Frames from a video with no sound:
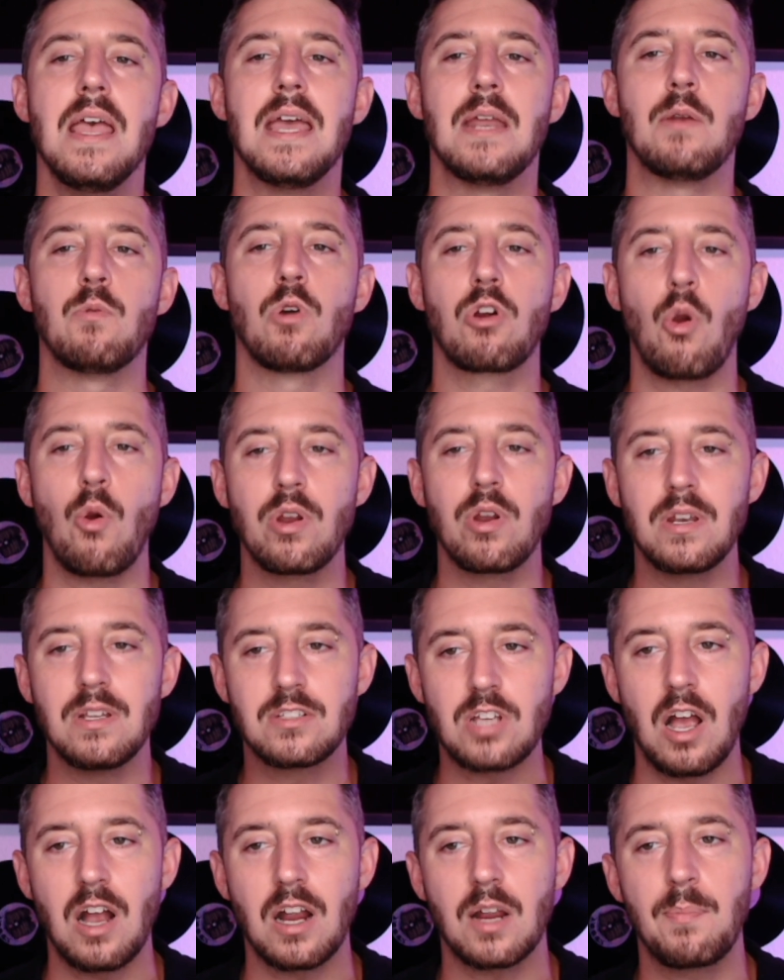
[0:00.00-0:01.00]
And we're going to
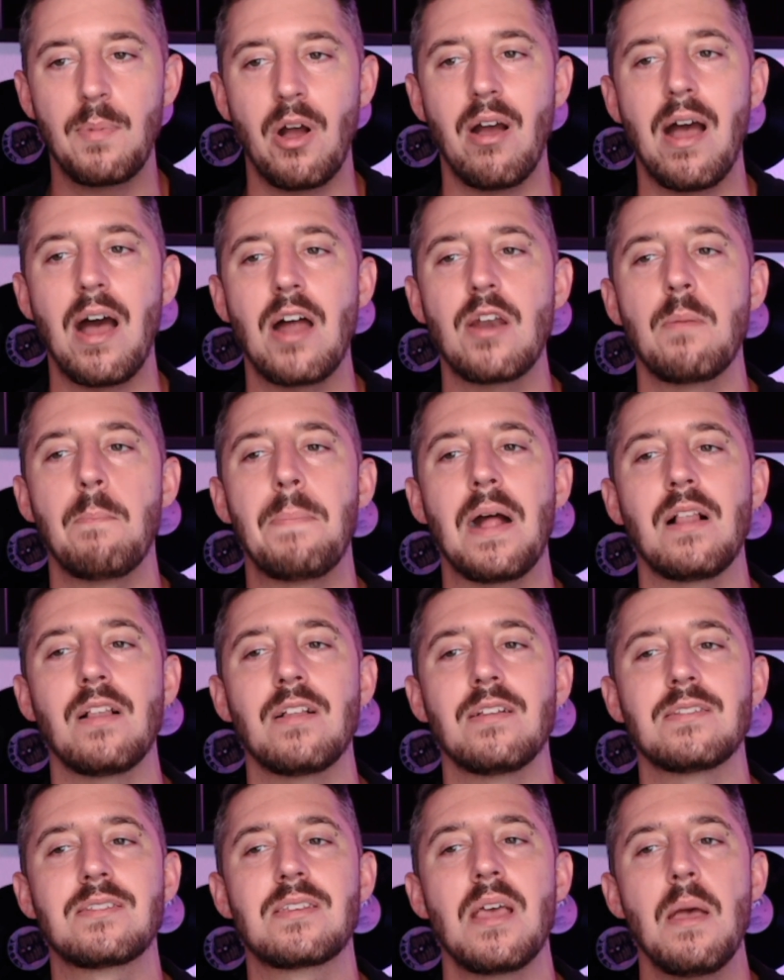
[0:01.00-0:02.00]
talk about how to
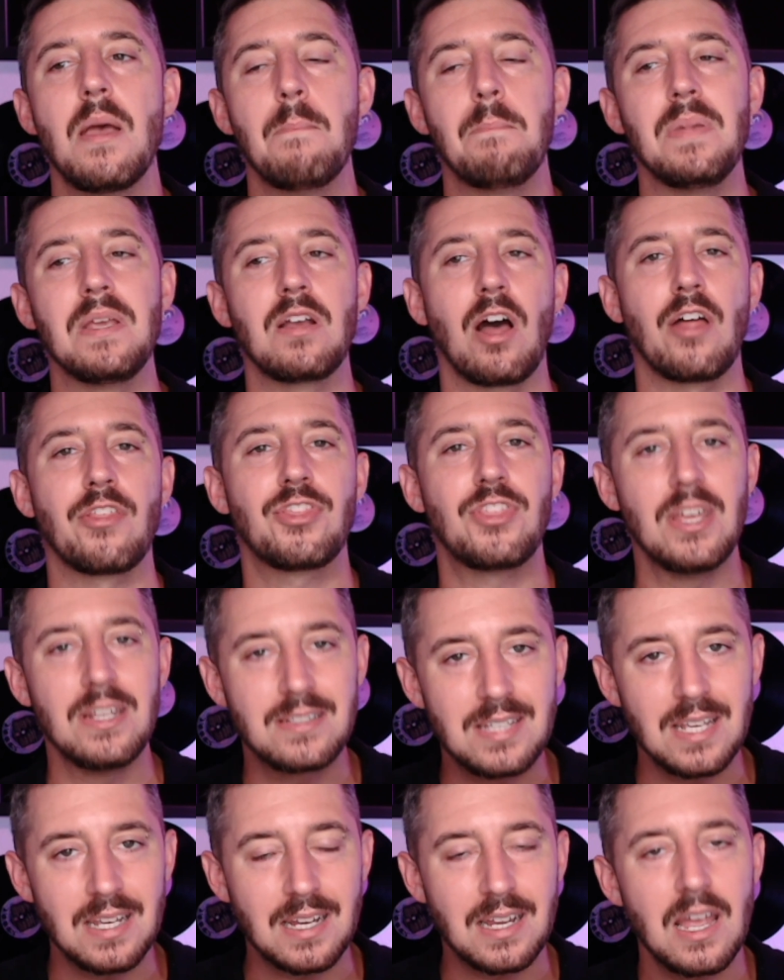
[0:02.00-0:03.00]
balance being
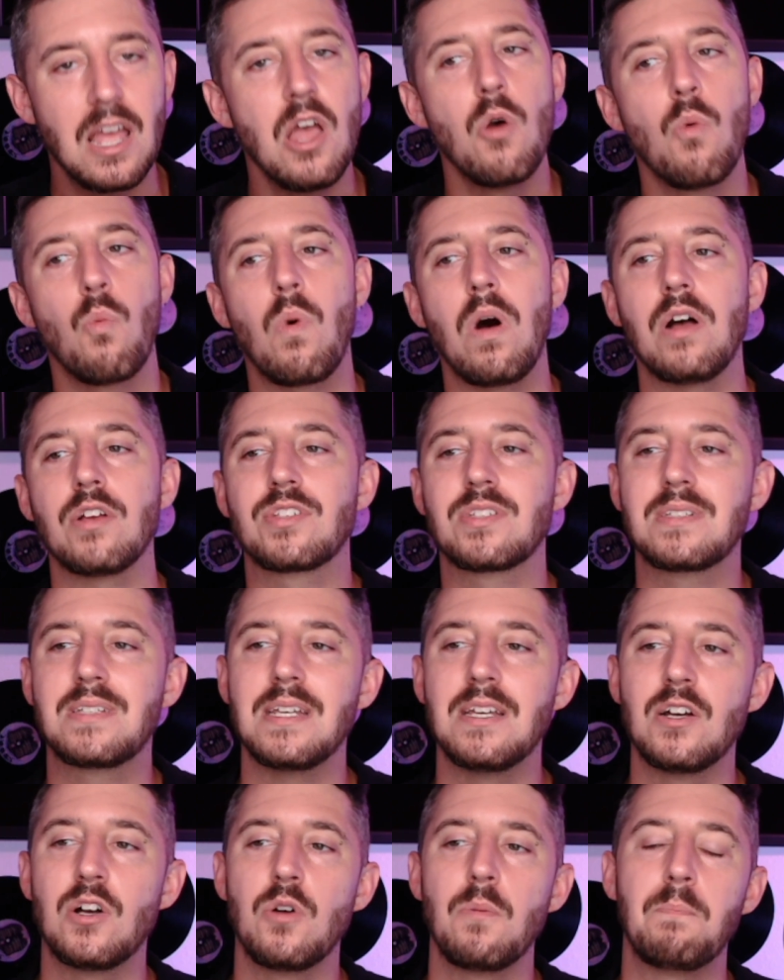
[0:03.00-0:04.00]
authentic while
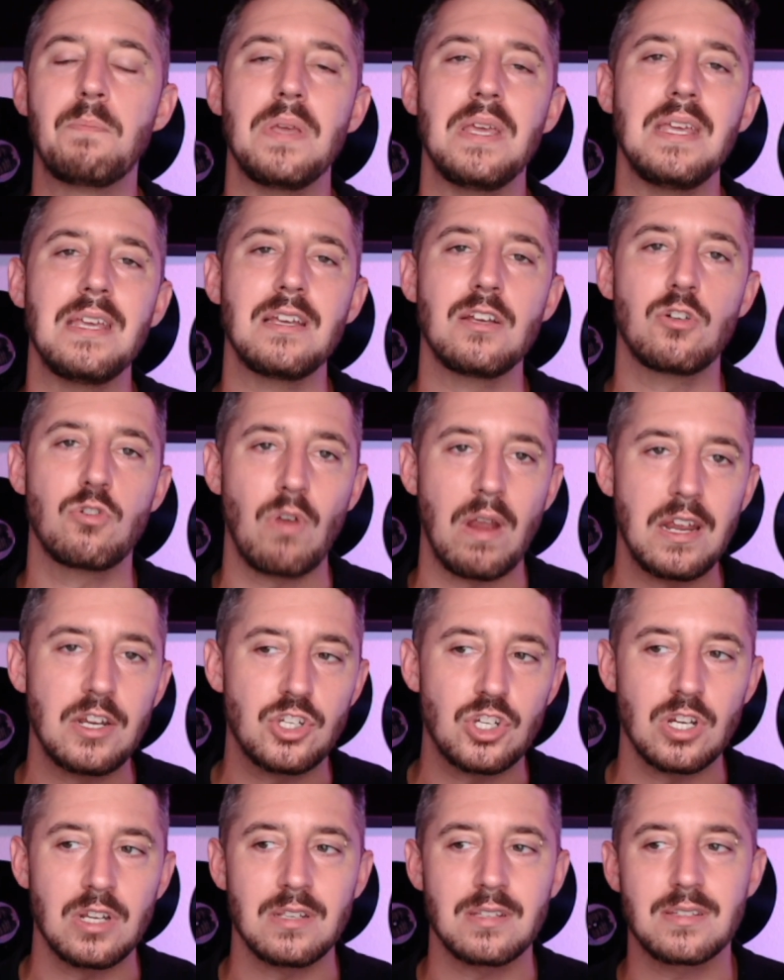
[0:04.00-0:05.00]
still being
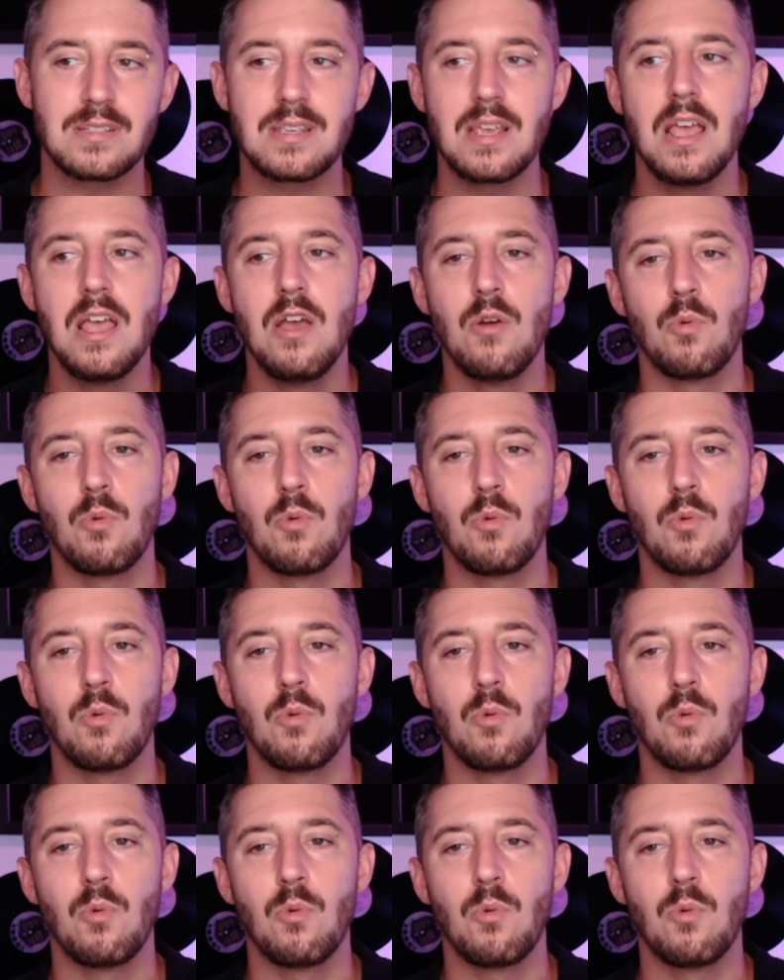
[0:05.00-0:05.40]
gracious.